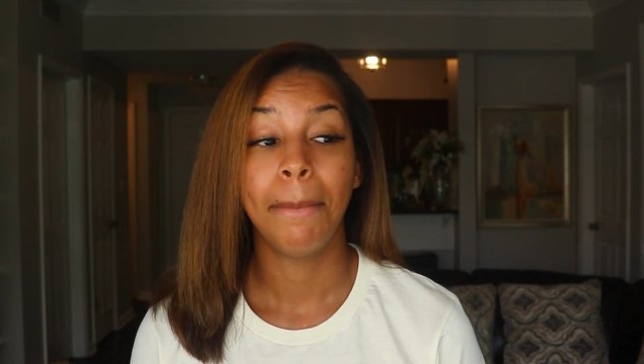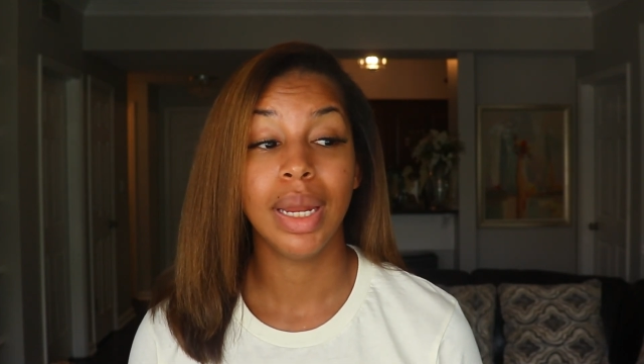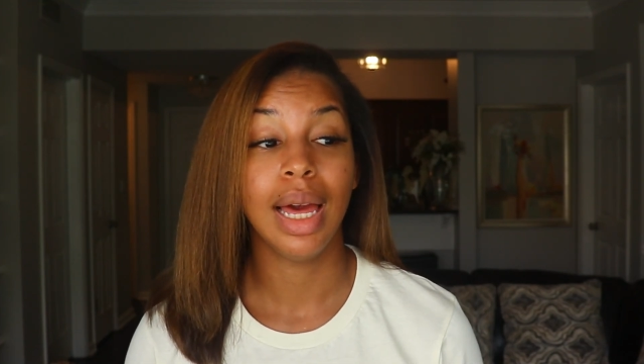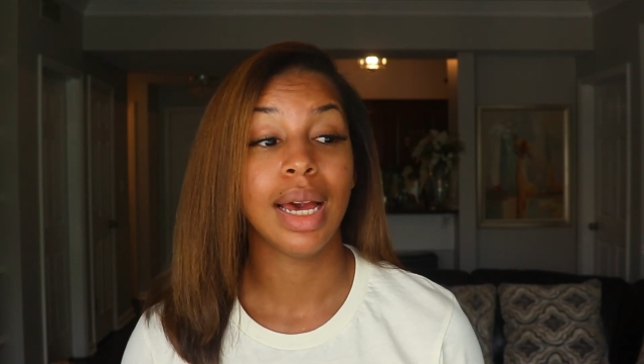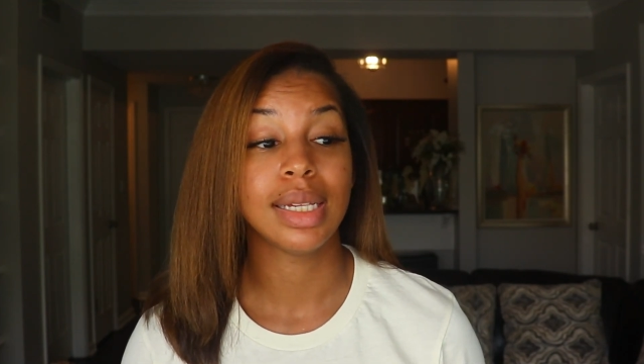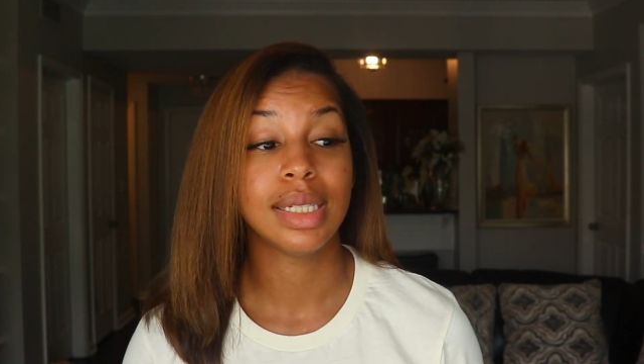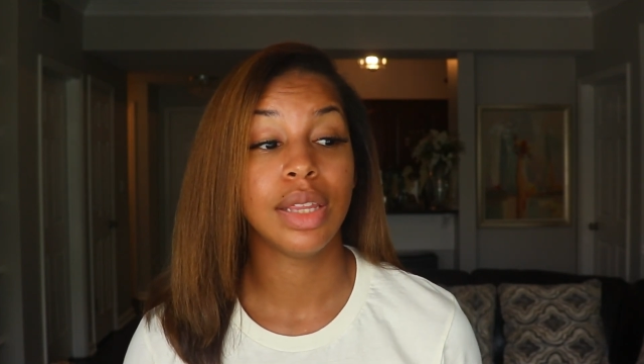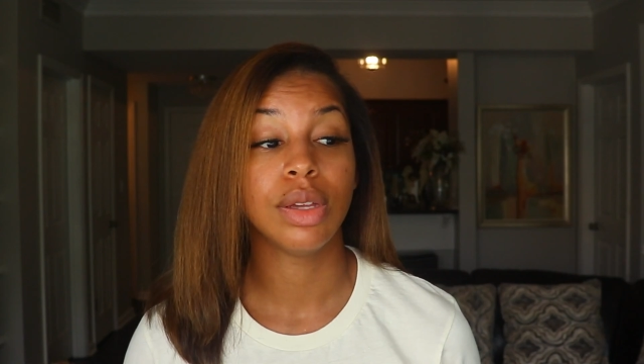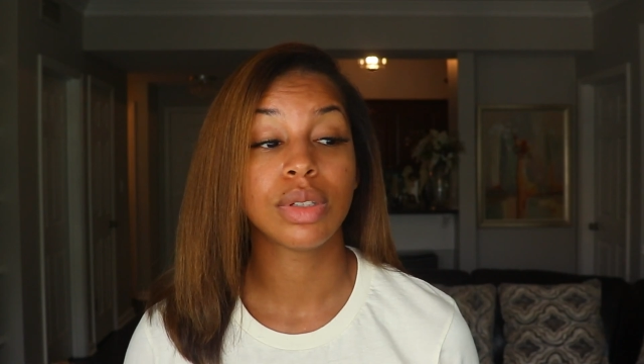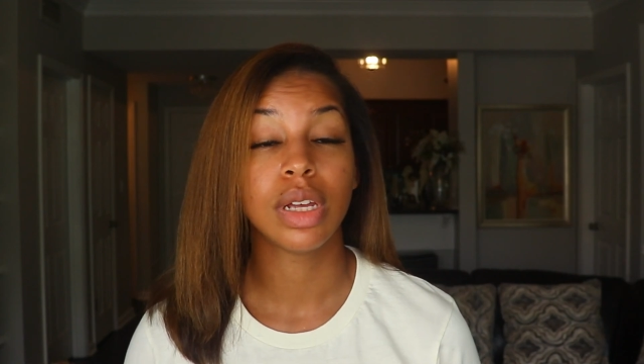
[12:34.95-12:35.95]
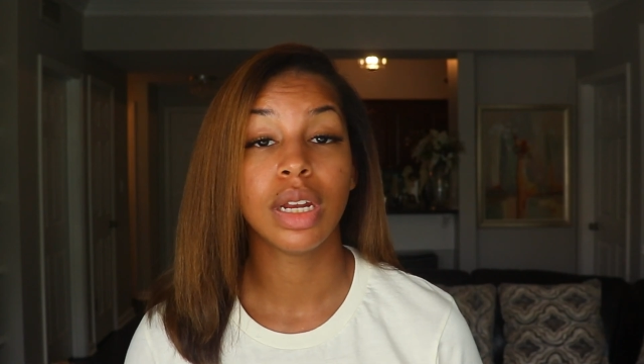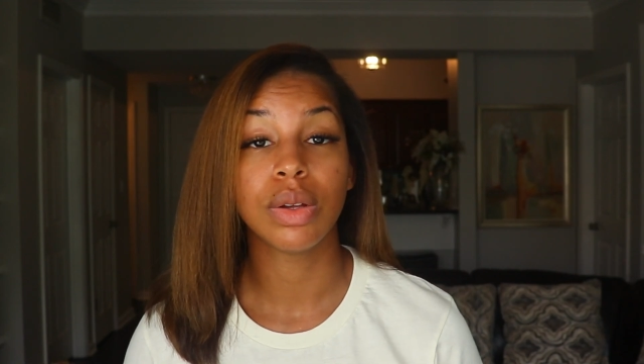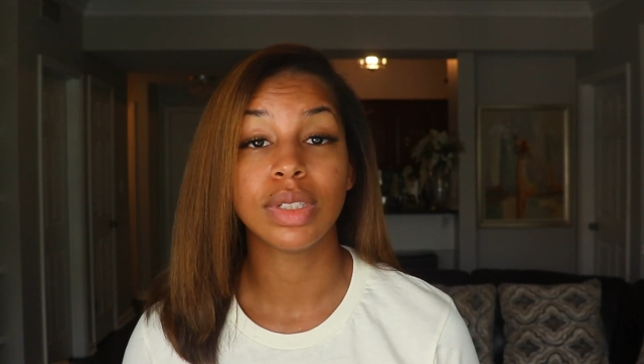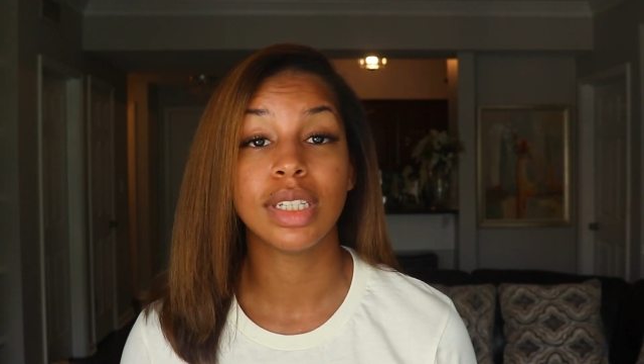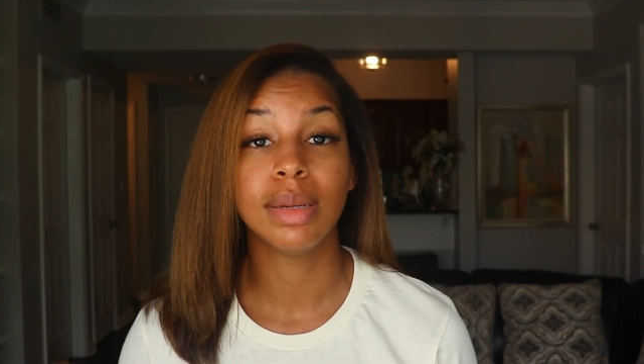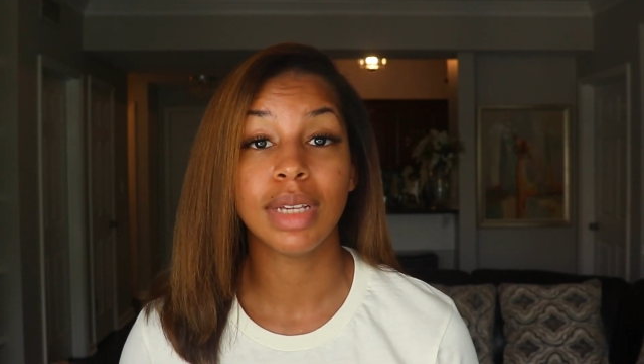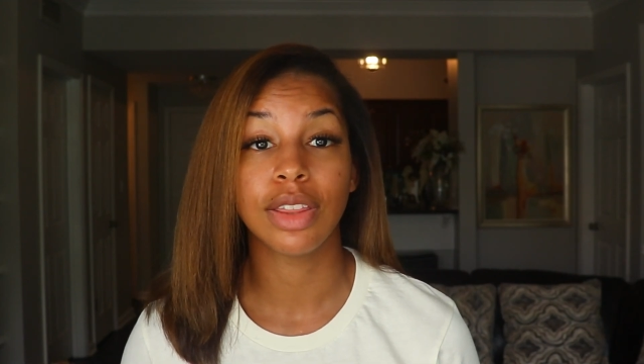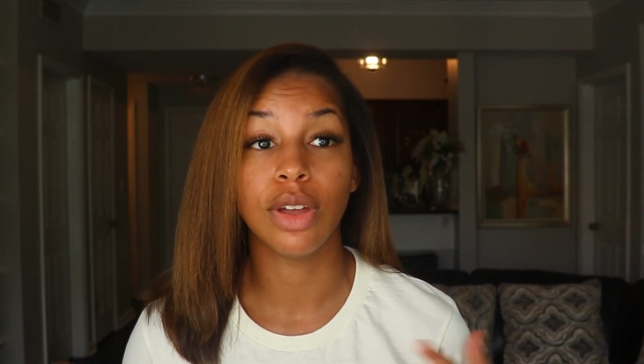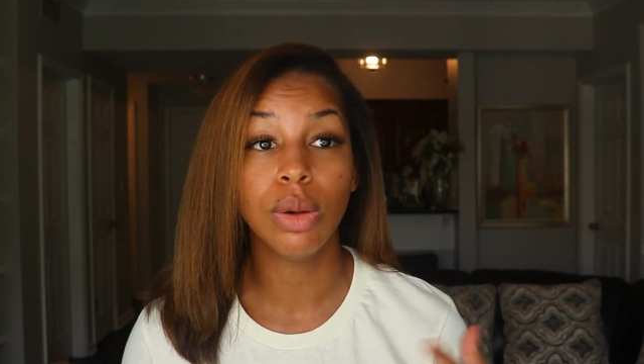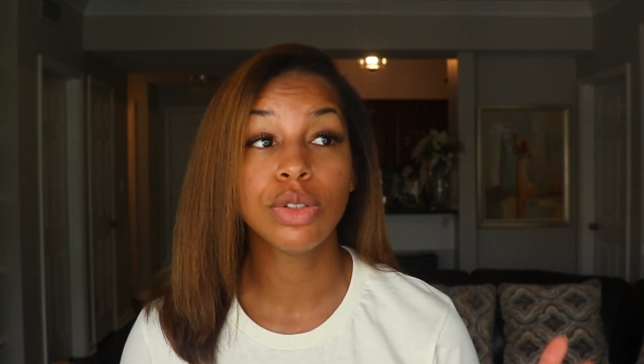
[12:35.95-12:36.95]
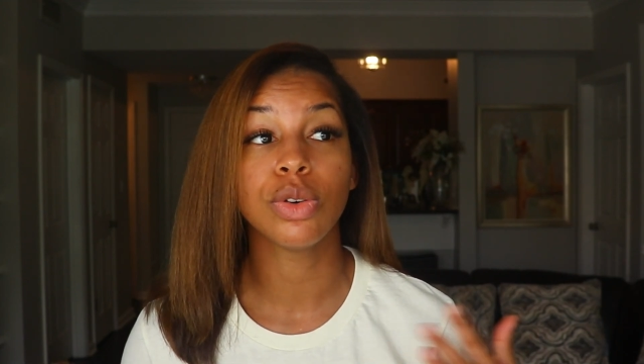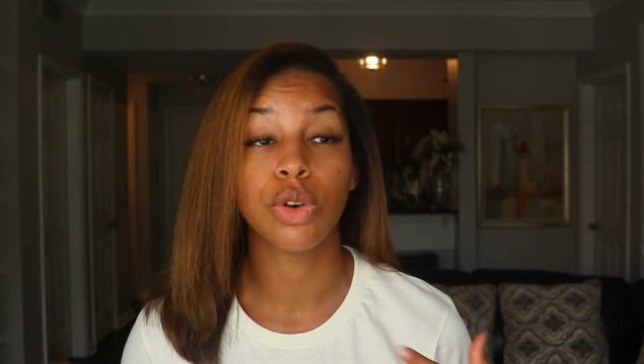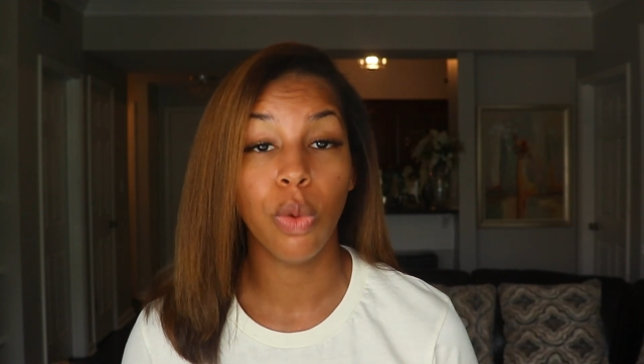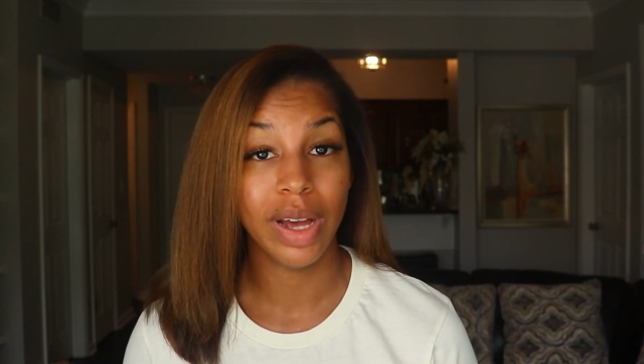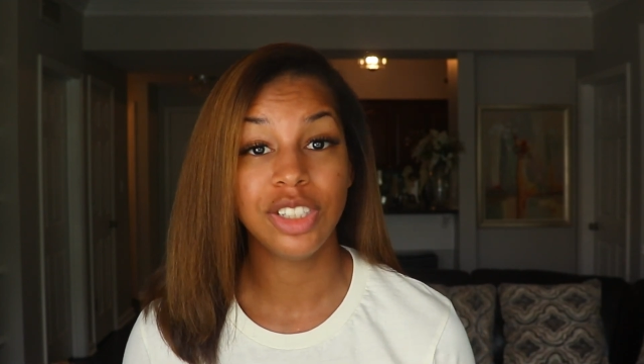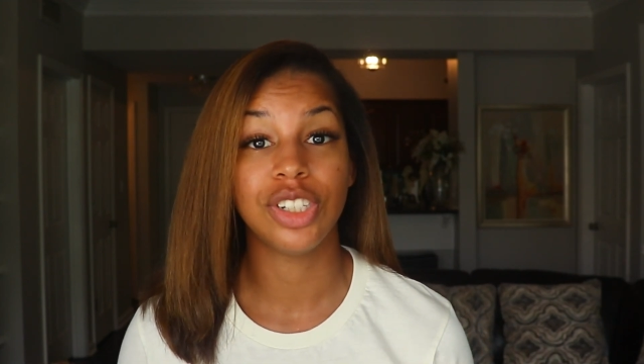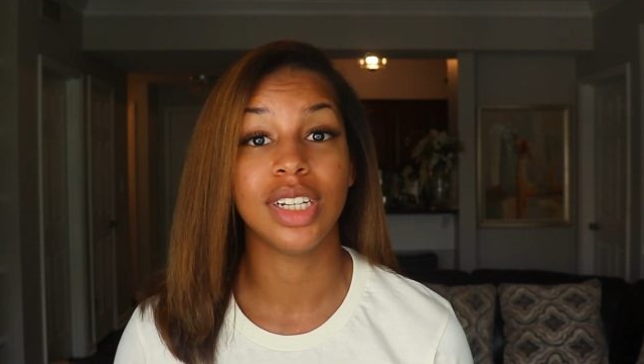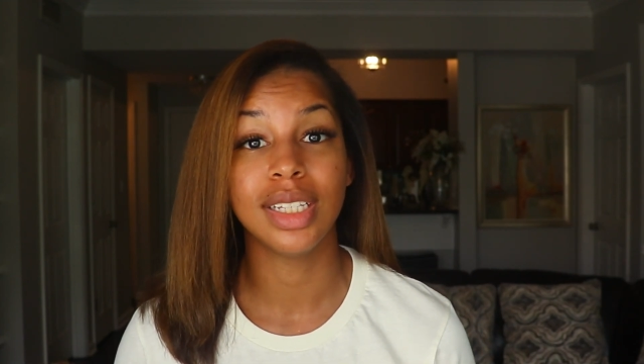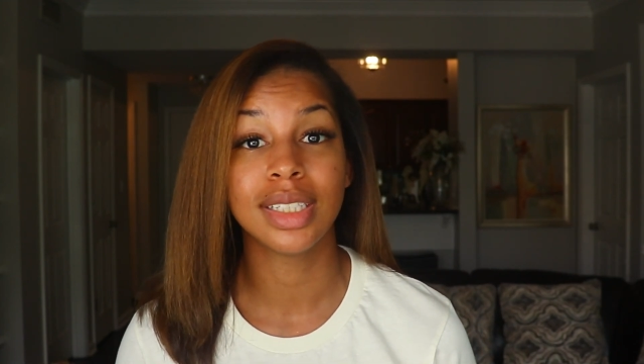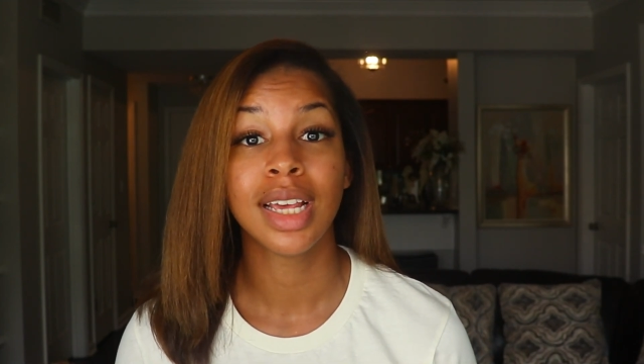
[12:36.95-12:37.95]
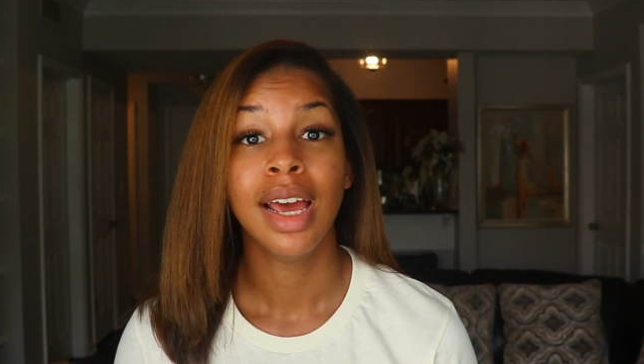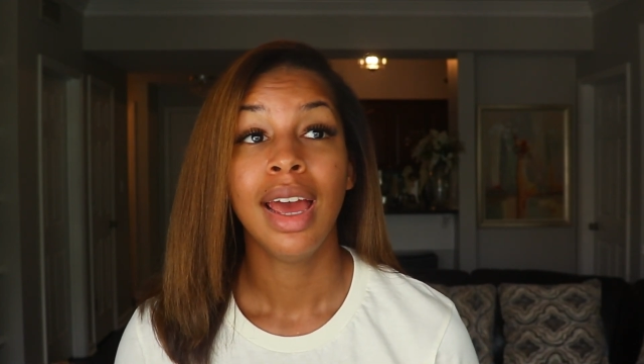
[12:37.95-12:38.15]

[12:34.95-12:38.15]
but like I said, those clinical sims, like those are questions.